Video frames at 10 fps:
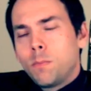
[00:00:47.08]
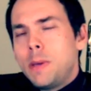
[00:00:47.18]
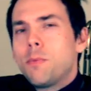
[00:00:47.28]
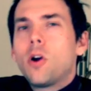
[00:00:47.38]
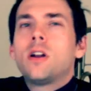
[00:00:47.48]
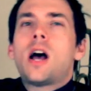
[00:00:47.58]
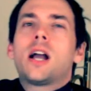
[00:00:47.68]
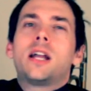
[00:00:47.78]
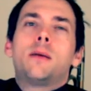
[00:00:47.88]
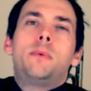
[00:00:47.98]
people are
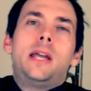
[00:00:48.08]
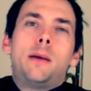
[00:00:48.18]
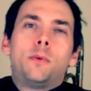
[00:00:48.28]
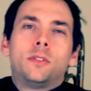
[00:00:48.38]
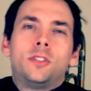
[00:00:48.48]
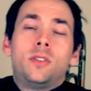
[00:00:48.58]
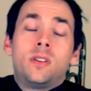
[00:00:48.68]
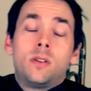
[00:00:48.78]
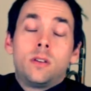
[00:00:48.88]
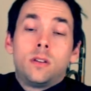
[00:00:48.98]
not going to be able to
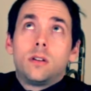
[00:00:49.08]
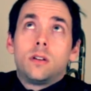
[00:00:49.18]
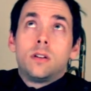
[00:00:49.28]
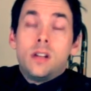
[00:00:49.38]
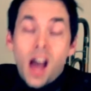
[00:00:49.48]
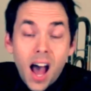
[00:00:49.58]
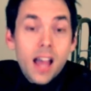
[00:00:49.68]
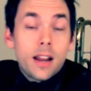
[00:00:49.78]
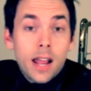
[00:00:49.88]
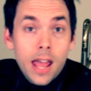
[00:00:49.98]

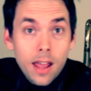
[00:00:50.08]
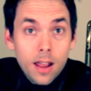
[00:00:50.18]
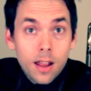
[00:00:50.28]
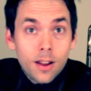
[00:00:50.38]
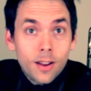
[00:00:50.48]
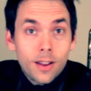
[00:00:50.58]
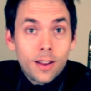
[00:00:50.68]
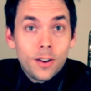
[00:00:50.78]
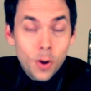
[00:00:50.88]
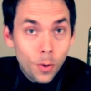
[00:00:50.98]
not
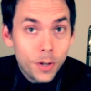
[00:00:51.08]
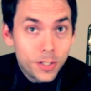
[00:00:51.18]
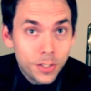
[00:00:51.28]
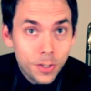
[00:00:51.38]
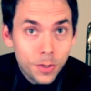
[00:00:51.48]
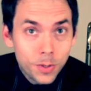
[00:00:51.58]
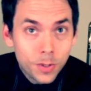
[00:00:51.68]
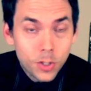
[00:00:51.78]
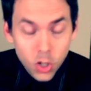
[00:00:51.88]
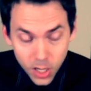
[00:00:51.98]
notice you.
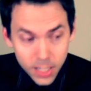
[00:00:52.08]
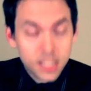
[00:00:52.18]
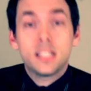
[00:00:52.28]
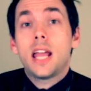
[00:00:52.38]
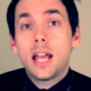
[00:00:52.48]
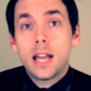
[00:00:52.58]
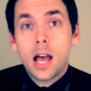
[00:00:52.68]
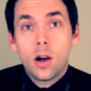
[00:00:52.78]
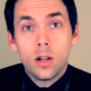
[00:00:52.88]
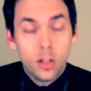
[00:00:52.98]
You're going to stand
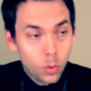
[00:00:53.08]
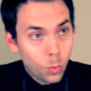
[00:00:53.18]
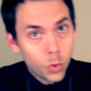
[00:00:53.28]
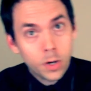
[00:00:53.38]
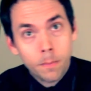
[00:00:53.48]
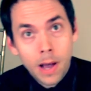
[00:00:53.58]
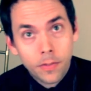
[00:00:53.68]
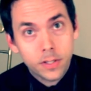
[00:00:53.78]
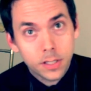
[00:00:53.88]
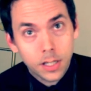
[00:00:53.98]
out, and the word of
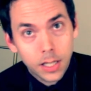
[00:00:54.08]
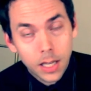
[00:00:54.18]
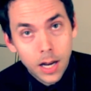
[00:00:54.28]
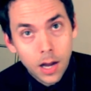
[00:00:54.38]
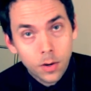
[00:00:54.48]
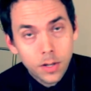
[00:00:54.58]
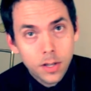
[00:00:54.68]
mouth is going to get out.